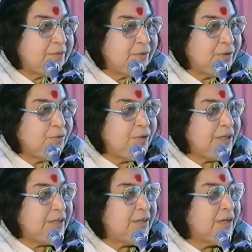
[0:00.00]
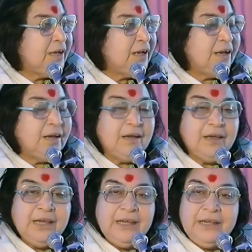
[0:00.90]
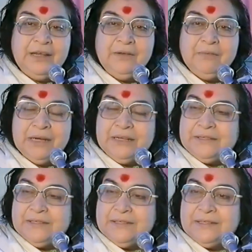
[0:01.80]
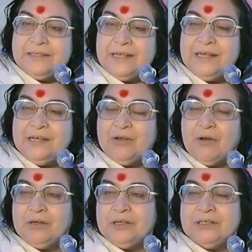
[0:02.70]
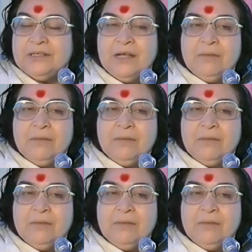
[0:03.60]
We don't need any medicines, any doctors,